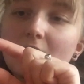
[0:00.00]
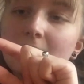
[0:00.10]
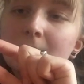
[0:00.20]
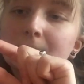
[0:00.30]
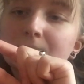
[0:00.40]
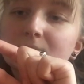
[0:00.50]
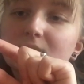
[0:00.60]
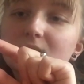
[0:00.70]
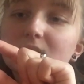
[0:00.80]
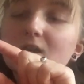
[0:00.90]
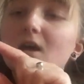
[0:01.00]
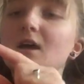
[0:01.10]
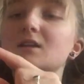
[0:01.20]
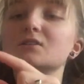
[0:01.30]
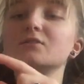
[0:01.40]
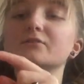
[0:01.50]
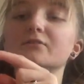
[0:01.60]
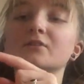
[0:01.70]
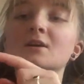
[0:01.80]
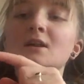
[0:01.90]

sort of